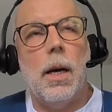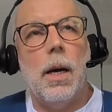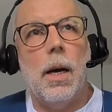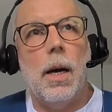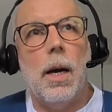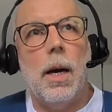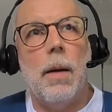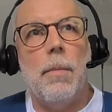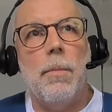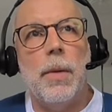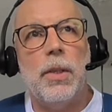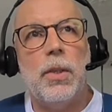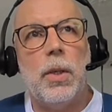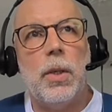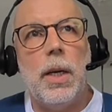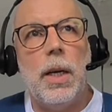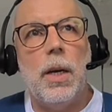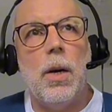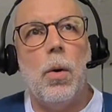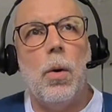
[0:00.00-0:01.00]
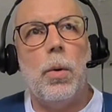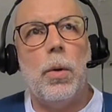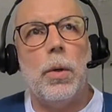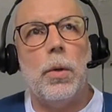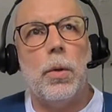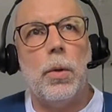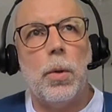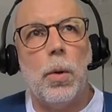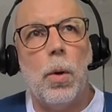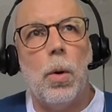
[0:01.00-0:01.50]
a mosquito
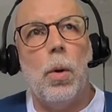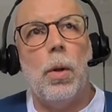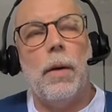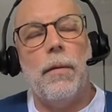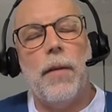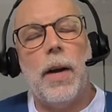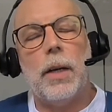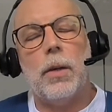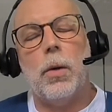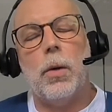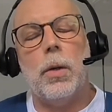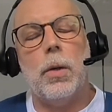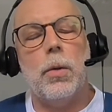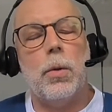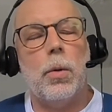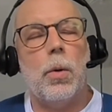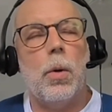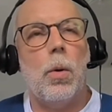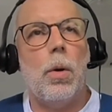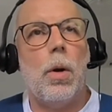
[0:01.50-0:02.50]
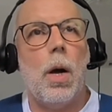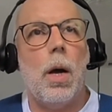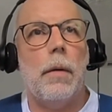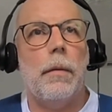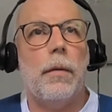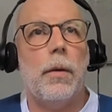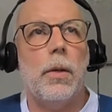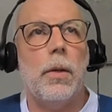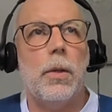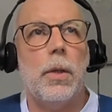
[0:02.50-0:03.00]
control, a vector control
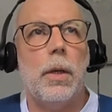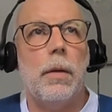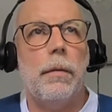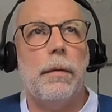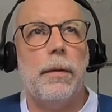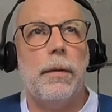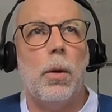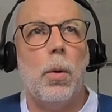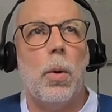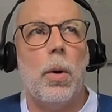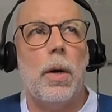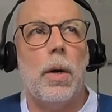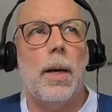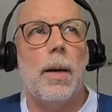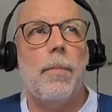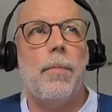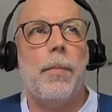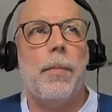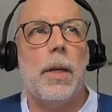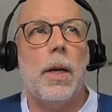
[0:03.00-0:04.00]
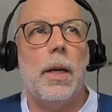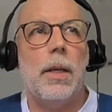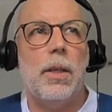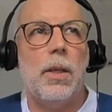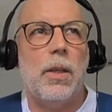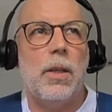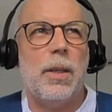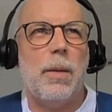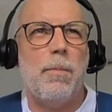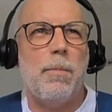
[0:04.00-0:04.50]
conference in Florida
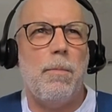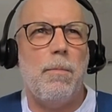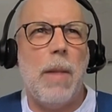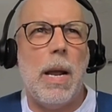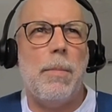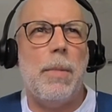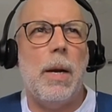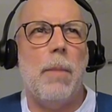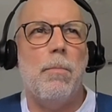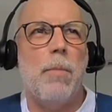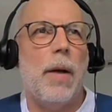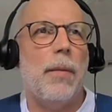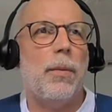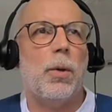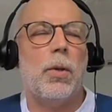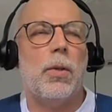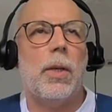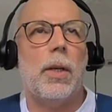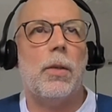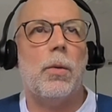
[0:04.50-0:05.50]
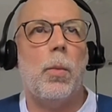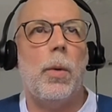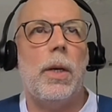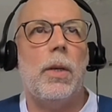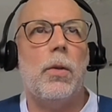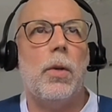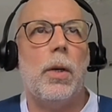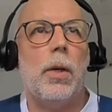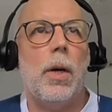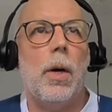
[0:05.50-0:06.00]
just maybe a month or 6
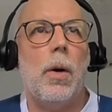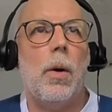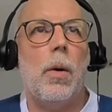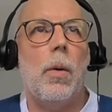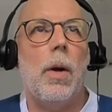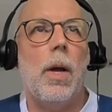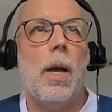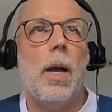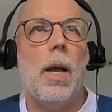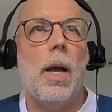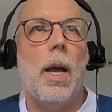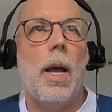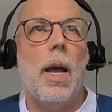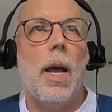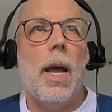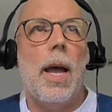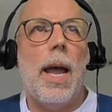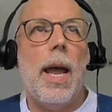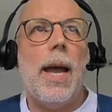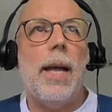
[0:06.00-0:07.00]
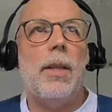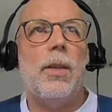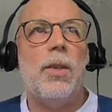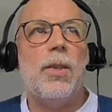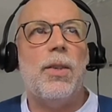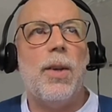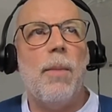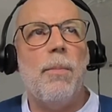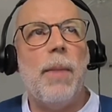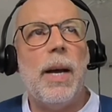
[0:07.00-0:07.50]
weeks ago. And
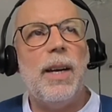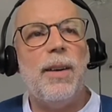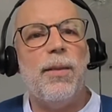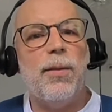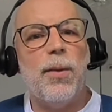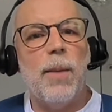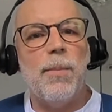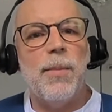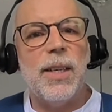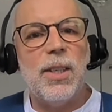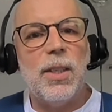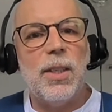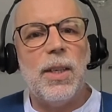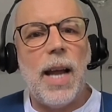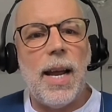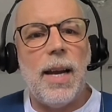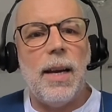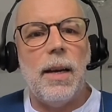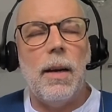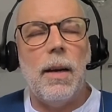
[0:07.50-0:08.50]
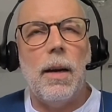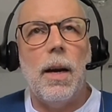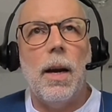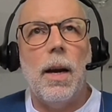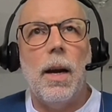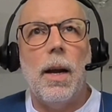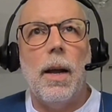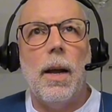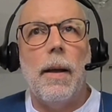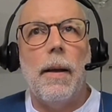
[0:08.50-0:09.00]
somebody from the state
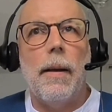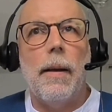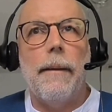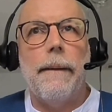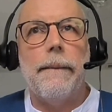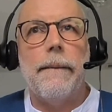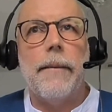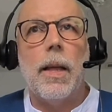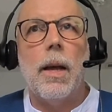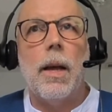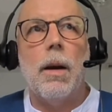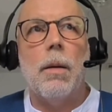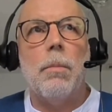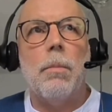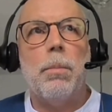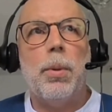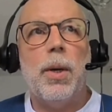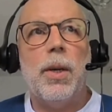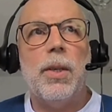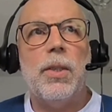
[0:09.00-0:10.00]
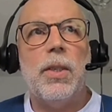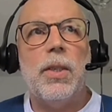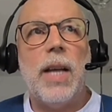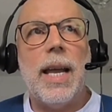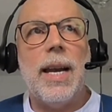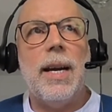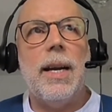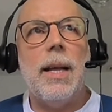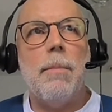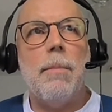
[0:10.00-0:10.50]

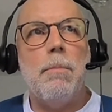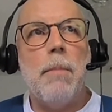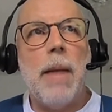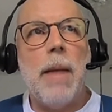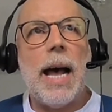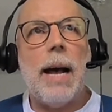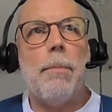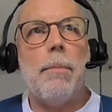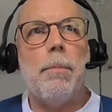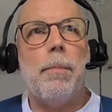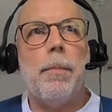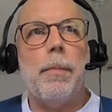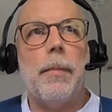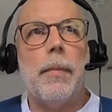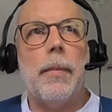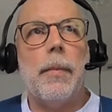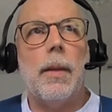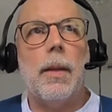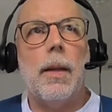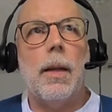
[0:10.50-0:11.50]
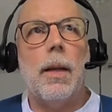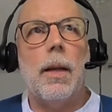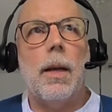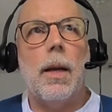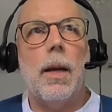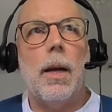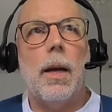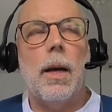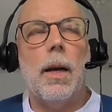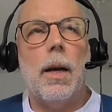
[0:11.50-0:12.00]
presented a map
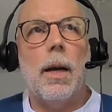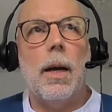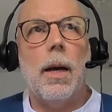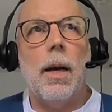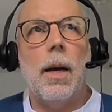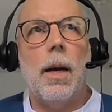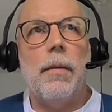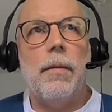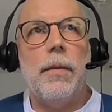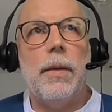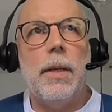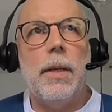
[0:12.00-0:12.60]
of